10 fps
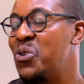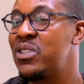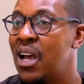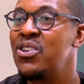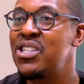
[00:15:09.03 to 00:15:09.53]

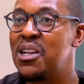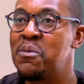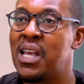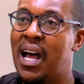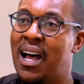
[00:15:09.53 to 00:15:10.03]

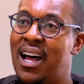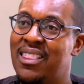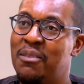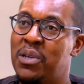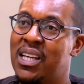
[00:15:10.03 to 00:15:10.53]
townships are
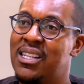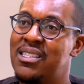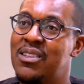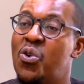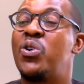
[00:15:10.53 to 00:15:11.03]
the
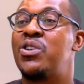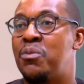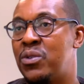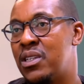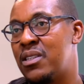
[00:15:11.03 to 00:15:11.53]
biggest
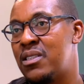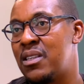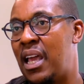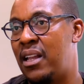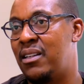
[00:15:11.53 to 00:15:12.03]
contributors,
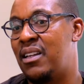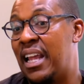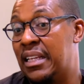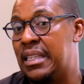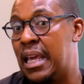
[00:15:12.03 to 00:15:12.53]

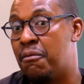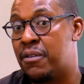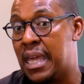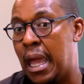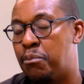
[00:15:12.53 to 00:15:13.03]
and
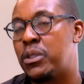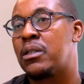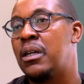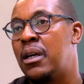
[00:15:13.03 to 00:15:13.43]
they've kept